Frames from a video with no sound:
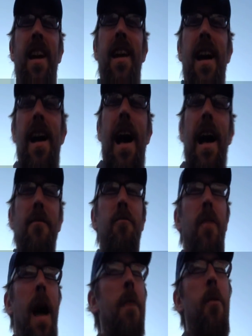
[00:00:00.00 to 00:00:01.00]
And
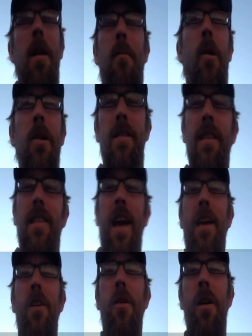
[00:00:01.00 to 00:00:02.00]
I want to personally
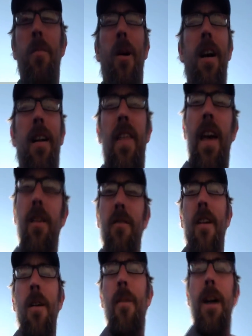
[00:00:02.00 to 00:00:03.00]
thank you, Ernie Boch.
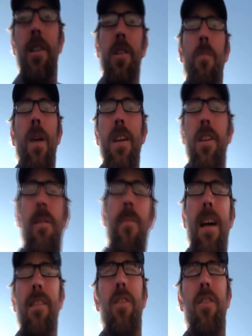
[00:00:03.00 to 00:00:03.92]
Thank you very much as a patient in